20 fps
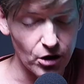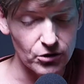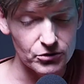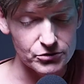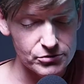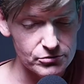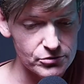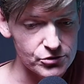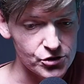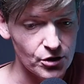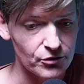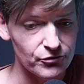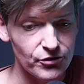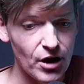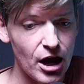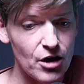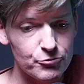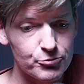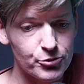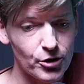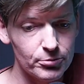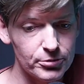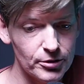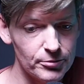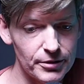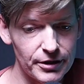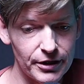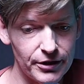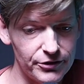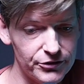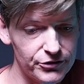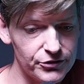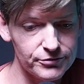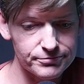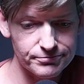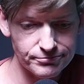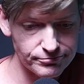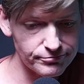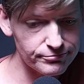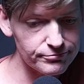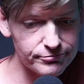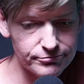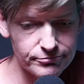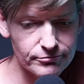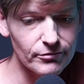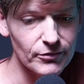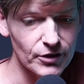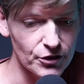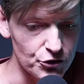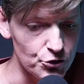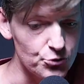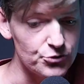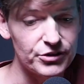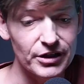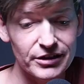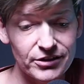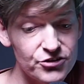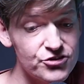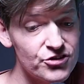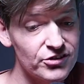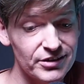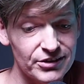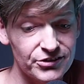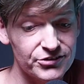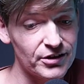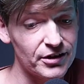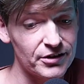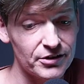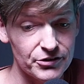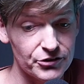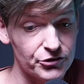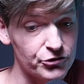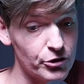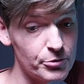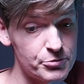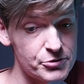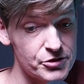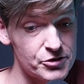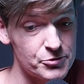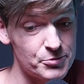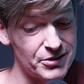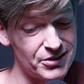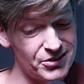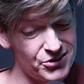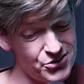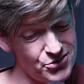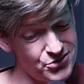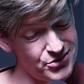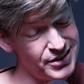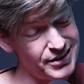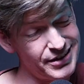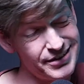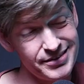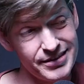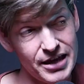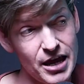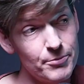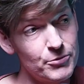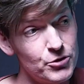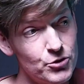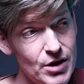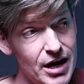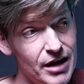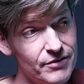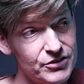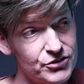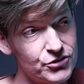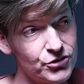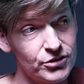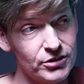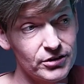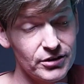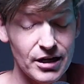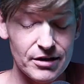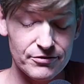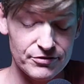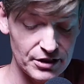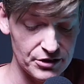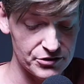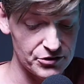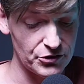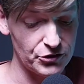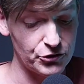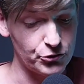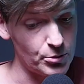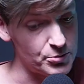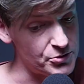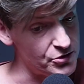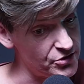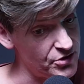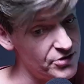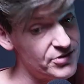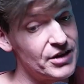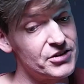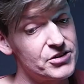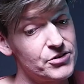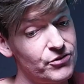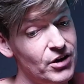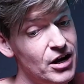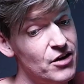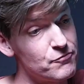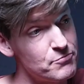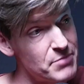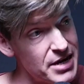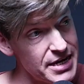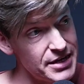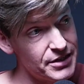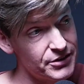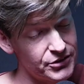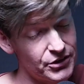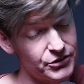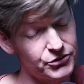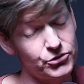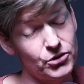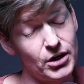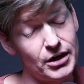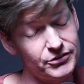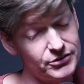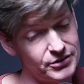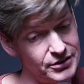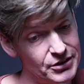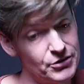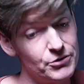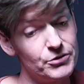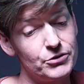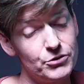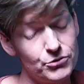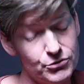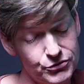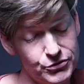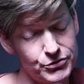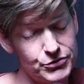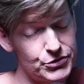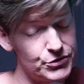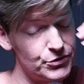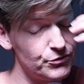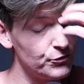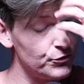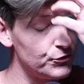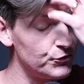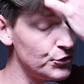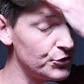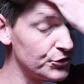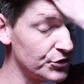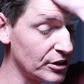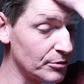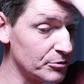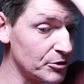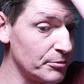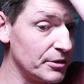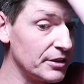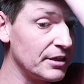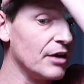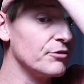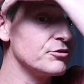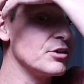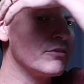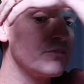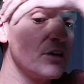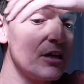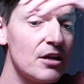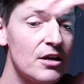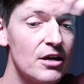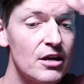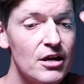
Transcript: The whole John 5 problem is you diligently study the scriptures mm. because you think in them you have eternal life. These are the scriptures that testify of me, says Christ, yeah. and you, you refuse to come to me to have life.